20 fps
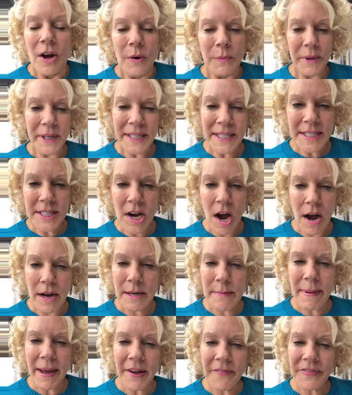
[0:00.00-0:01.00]
We're going to
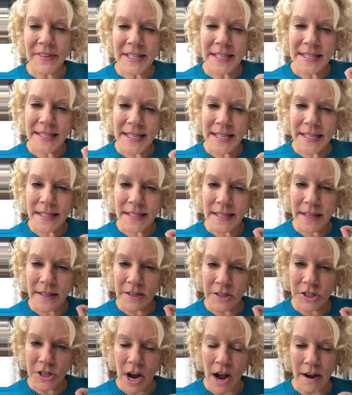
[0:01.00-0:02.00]
talk about the sixth
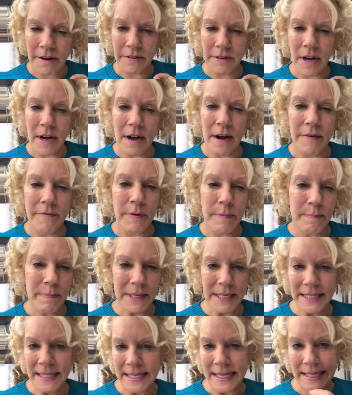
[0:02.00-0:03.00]
chakra of a
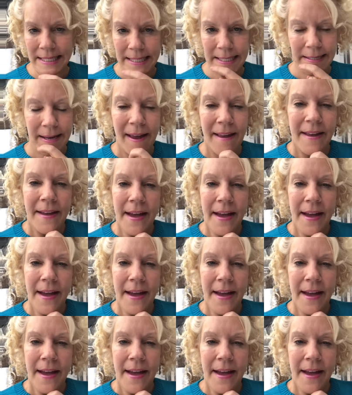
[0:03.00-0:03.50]
business.